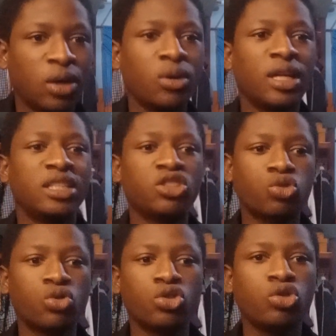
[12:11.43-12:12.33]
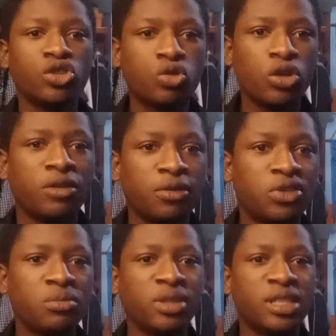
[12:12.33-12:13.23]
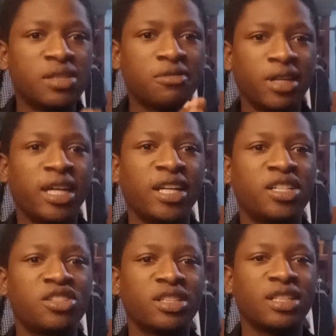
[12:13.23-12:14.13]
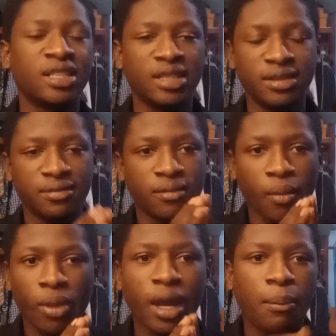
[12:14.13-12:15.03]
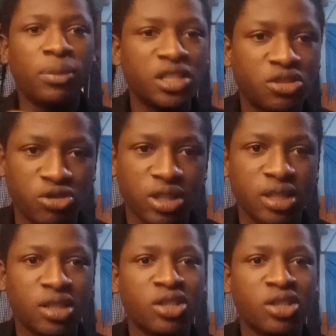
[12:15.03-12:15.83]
All I just want to do is go on the 15 minutes, find an entry and place trade,